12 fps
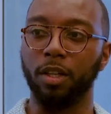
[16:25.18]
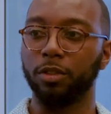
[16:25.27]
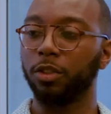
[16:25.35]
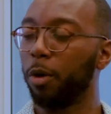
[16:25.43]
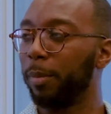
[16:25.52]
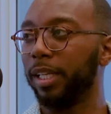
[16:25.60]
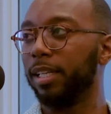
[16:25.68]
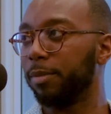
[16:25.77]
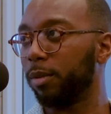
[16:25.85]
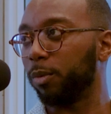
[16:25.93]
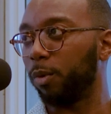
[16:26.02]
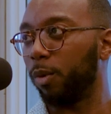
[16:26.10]
So many
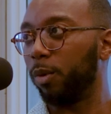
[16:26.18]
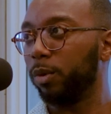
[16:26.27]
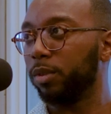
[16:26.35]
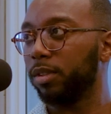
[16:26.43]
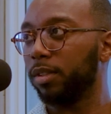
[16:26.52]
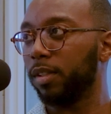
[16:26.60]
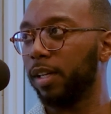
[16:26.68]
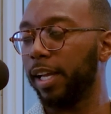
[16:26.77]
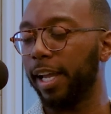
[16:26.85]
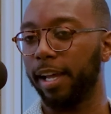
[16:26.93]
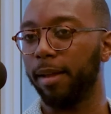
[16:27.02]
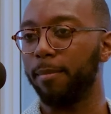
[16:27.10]
different roles,
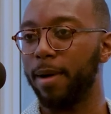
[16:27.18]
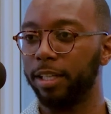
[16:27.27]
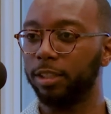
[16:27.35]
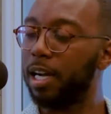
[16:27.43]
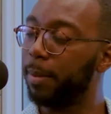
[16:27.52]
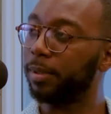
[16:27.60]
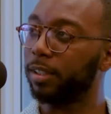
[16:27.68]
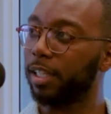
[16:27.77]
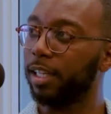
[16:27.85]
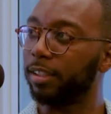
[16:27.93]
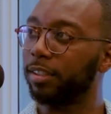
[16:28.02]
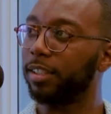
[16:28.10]
and my job is to
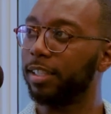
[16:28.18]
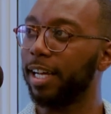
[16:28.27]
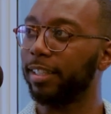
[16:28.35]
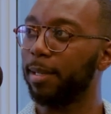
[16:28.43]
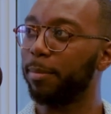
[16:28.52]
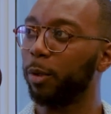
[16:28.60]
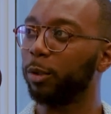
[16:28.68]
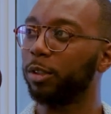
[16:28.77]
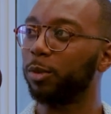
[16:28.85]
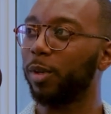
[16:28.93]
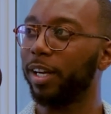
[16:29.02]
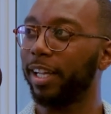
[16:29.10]
kind of sit at that
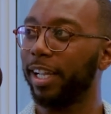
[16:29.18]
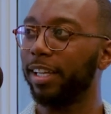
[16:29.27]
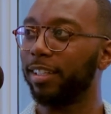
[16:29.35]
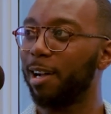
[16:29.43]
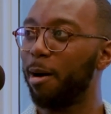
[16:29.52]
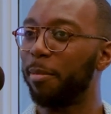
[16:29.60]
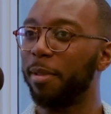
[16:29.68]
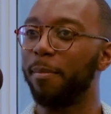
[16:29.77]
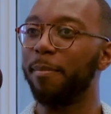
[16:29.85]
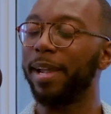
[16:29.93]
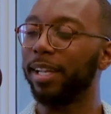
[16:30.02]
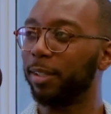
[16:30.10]
person's right hand to help
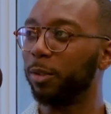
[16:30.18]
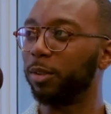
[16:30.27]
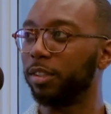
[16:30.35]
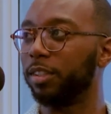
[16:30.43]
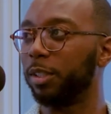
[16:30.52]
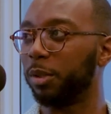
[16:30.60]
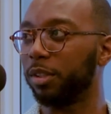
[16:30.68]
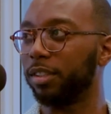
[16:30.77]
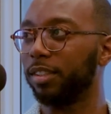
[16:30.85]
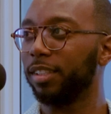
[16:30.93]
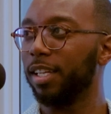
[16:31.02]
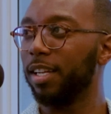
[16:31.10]
them make those
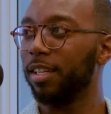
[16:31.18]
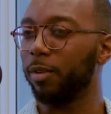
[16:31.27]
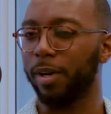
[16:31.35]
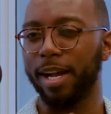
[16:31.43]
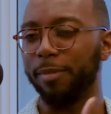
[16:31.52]
decisions. Right?